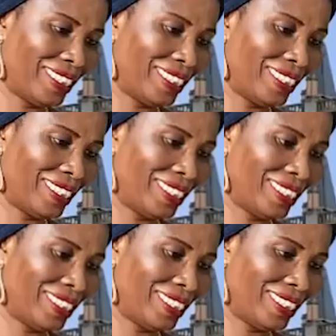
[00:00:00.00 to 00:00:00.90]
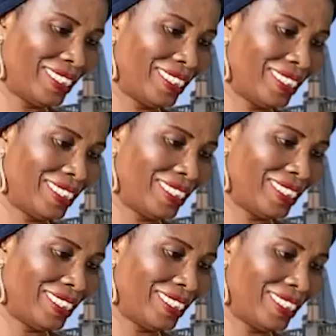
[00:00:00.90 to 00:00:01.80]

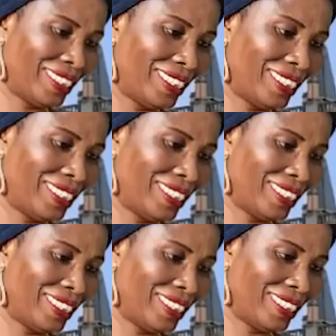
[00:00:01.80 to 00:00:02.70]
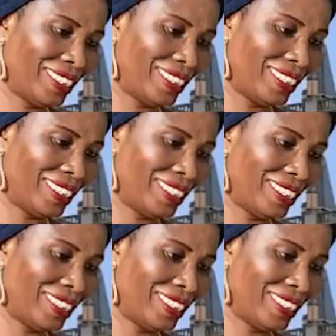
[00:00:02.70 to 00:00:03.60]

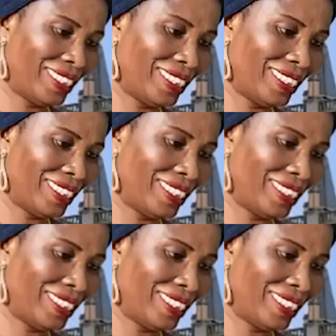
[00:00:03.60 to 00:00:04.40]
(not speaking)